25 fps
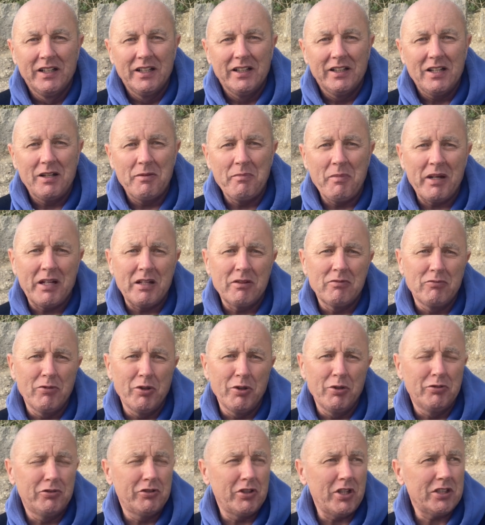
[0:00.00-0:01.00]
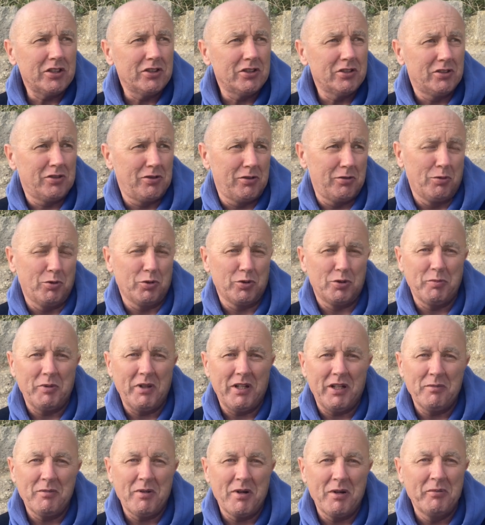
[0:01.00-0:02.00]
They're making rude gestures towards me
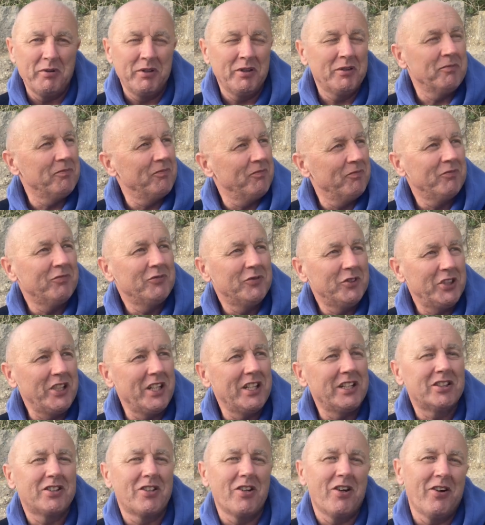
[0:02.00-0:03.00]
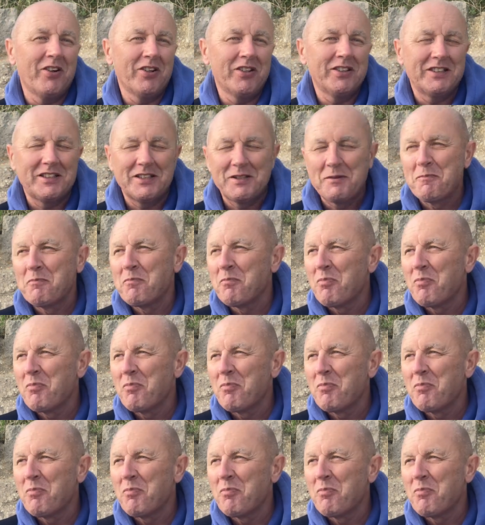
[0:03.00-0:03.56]
at the moment. Cheers, guys.